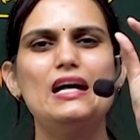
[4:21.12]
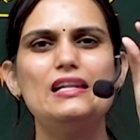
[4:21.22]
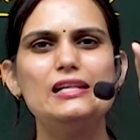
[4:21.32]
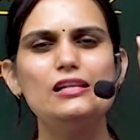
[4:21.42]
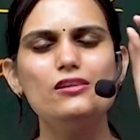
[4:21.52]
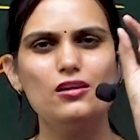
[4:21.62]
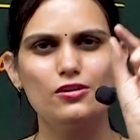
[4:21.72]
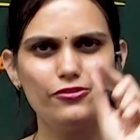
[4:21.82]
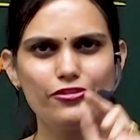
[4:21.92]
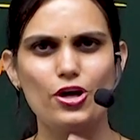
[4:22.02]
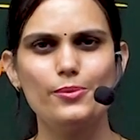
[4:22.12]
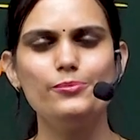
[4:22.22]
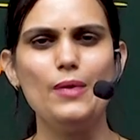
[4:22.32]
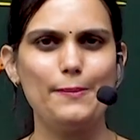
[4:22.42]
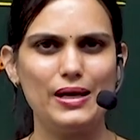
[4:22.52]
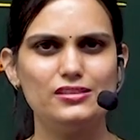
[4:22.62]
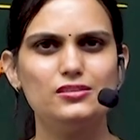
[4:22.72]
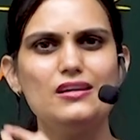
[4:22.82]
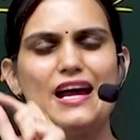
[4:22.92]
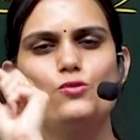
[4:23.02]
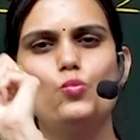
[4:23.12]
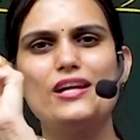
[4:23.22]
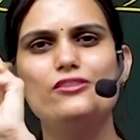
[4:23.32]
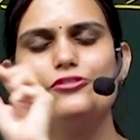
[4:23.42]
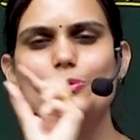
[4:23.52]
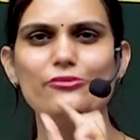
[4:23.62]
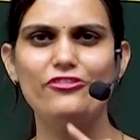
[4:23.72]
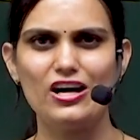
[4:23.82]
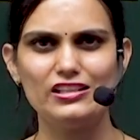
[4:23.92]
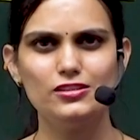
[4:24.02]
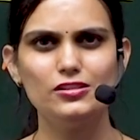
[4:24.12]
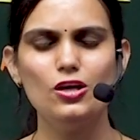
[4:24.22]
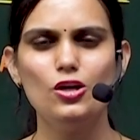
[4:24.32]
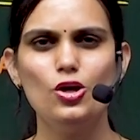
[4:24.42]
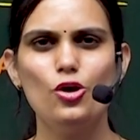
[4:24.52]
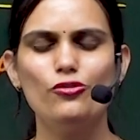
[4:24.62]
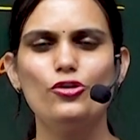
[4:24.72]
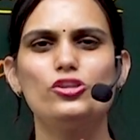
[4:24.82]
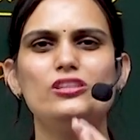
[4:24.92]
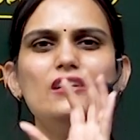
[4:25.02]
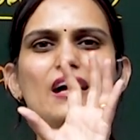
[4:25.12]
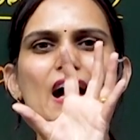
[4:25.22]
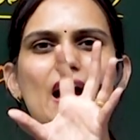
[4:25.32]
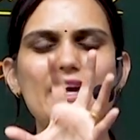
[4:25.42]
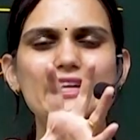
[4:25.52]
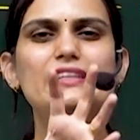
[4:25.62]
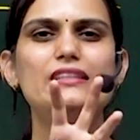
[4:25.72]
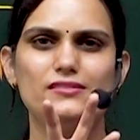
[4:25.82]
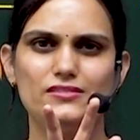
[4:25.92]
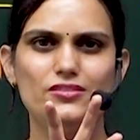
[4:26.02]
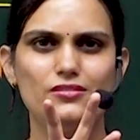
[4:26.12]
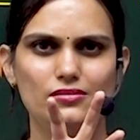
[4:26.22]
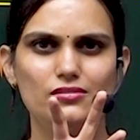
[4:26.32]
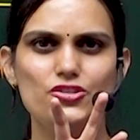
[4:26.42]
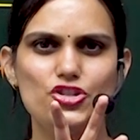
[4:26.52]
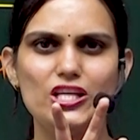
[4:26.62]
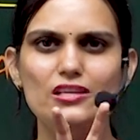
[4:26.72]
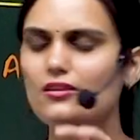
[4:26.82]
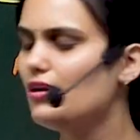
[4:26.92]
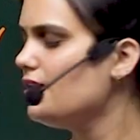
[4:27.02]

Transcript: allele from mother and one from father for the height gene.